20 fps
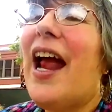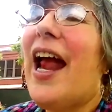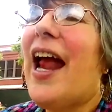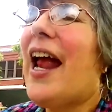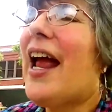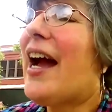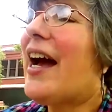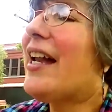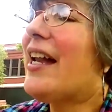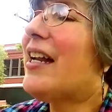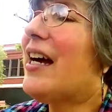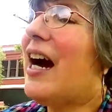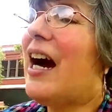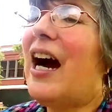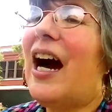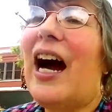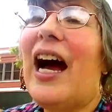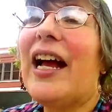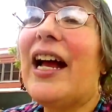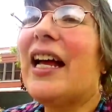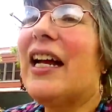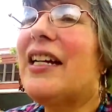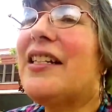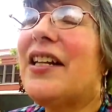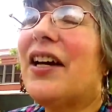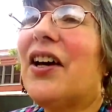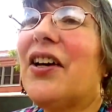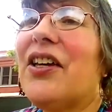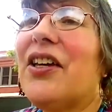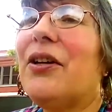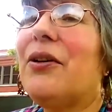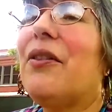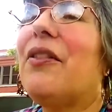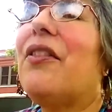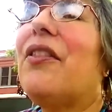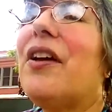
And I got to tell you,